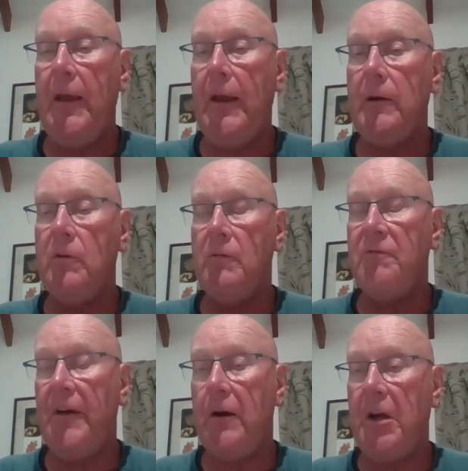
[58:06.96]
flare of
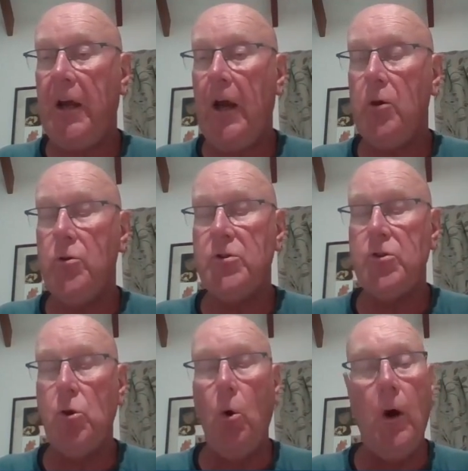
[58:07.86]

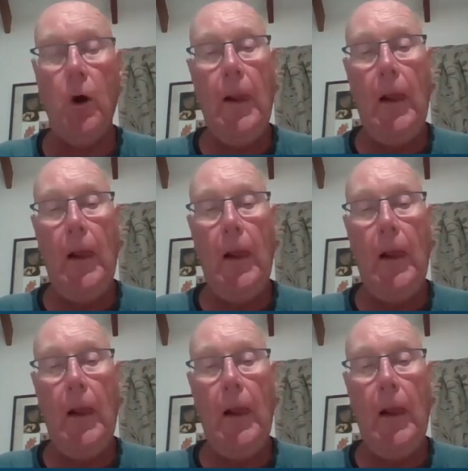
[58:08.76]
varicose or